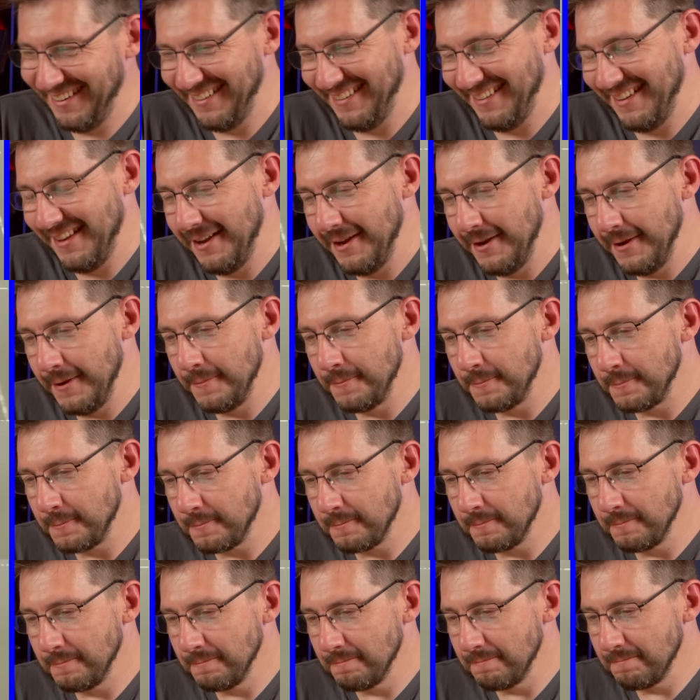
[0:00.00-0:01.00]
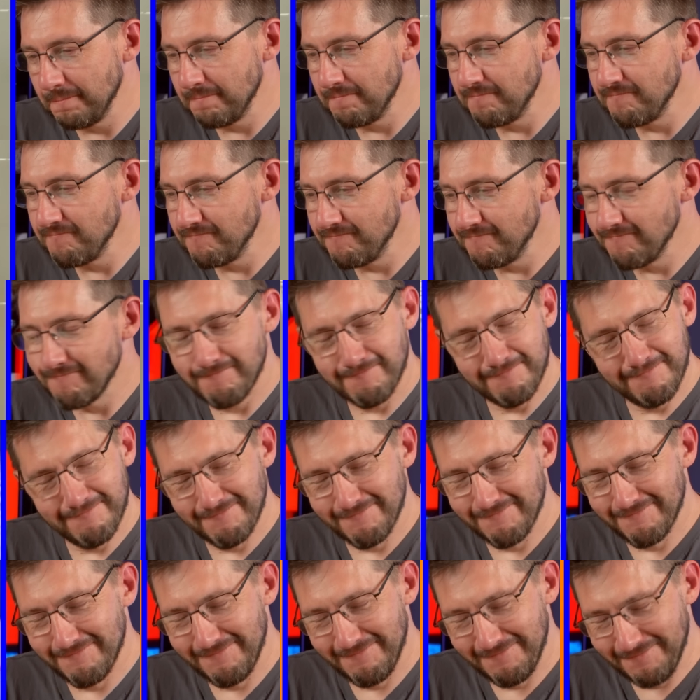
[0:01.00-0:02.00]
2 o'clock in the
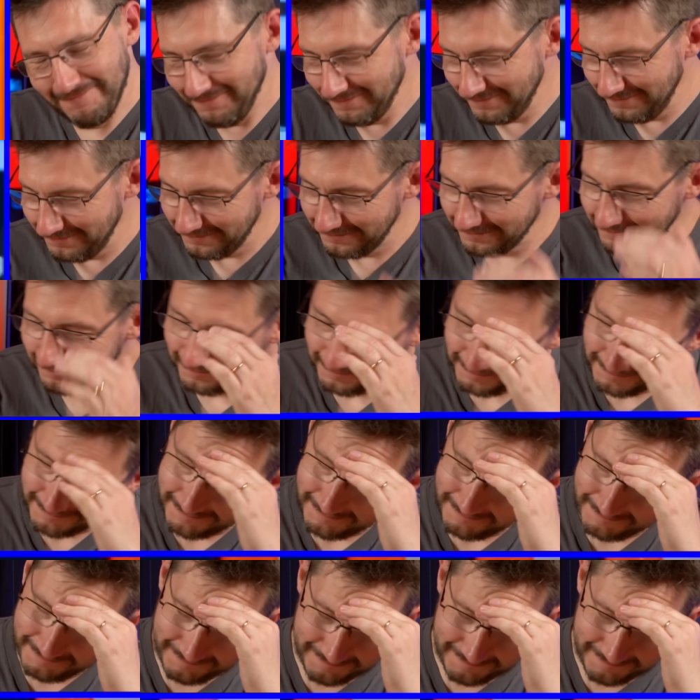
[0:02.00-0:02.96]
morning decision